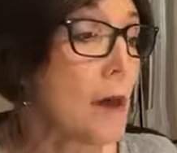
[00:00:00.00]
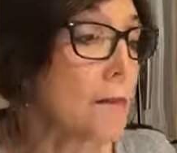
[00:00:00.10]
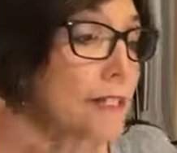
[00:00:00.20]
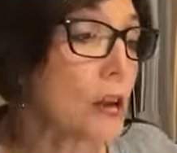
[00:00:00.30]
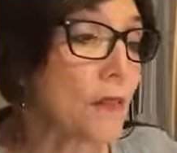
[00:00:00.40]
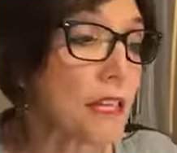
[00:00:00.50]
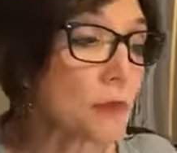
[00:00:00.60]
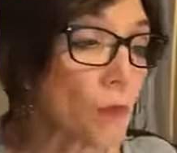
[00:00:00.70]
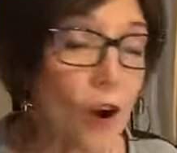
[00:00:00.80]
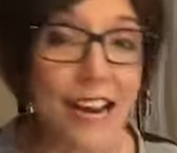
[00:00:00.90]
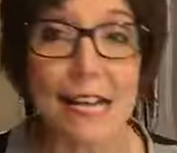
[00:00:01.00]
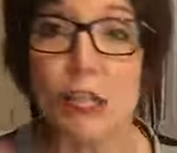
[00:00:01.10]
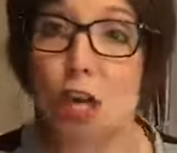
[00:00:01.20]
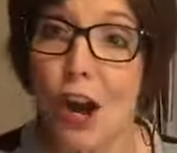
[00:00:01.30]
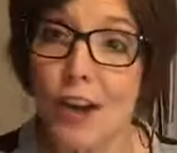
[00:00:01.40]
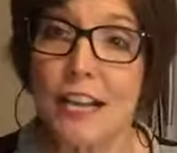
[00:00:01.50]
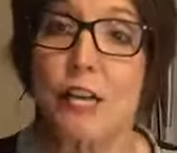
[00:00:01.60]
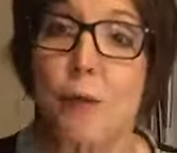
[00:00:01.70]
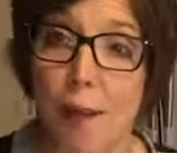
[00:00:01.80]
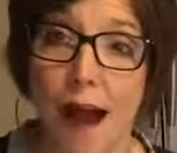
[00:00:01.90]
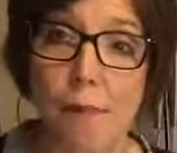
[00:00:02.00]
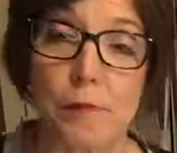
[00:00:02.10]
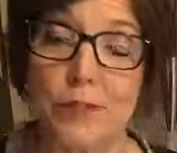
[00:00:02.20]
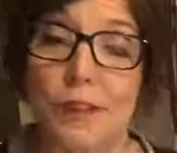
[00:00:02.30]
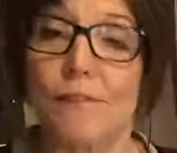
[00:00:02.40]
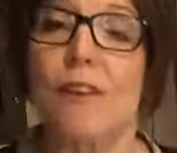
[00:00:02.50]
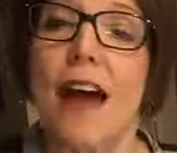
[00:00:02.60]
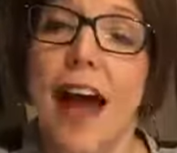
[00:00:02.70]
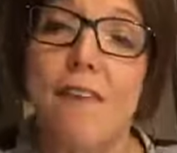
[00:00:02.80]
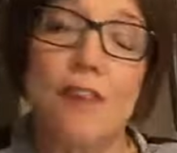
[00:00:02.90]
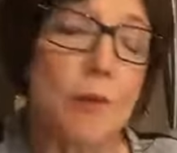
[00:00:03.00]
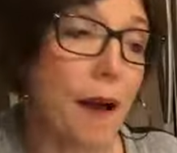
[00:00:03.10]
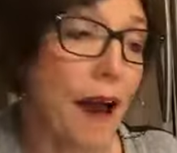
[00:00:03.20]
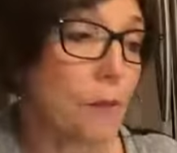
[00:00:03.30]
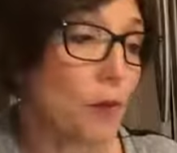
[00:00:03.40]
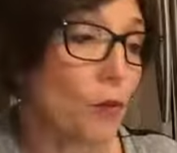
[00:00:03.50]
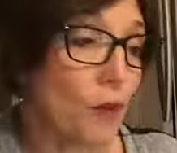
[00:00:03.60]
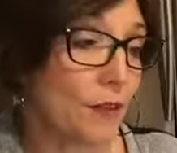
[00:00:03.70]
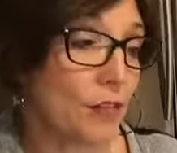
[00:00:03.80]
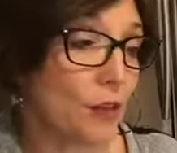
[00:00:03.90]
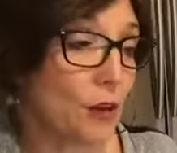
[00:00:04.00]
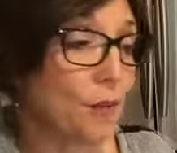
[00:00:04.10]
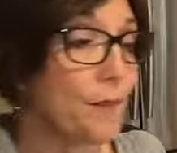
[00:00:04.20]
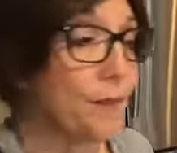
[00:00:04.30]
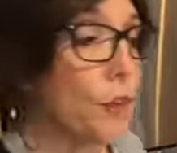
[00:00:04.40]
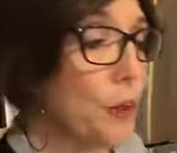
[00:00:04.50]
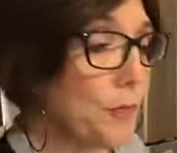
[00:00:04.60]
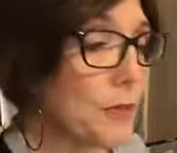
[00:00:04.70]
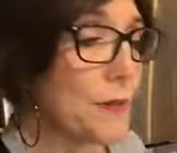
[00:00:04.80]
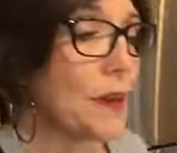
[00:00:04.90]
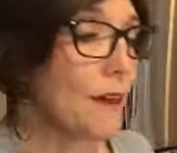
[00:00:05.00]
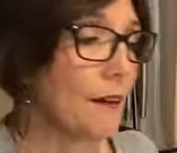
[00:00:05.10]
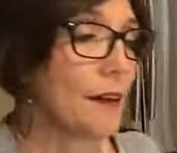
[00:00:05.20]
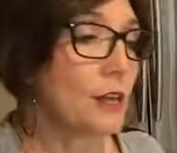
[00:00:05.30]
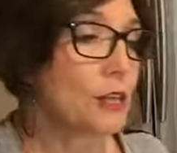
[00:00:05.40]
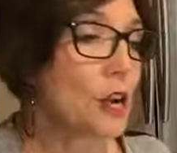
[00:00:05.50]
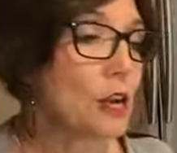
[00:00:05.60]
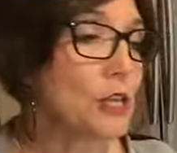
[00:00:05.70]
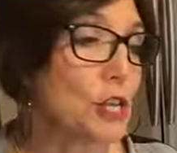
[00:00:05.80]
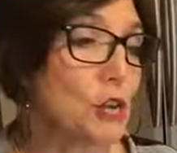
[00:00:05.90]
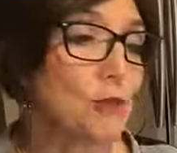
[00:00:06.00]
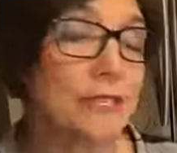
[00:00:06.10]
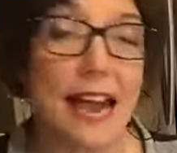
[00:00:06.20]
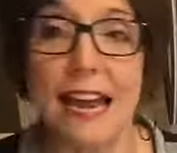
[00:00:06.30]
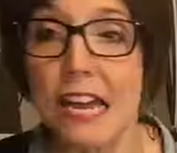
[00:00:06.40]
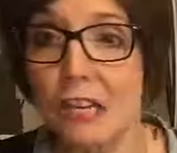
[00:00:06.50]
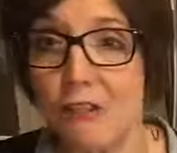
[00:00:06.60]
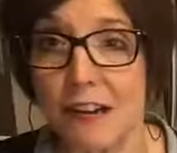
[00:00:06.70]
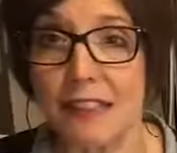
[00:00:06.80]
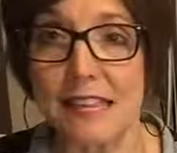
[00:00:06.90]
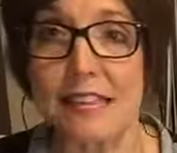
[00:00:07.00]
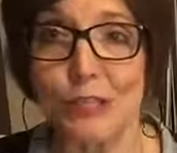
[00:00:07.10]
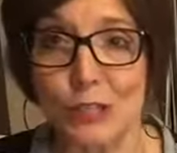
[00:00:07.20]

But so this morning, turning your Bibles, if you have your Bible with you, oops, Turn to 2 Corinthians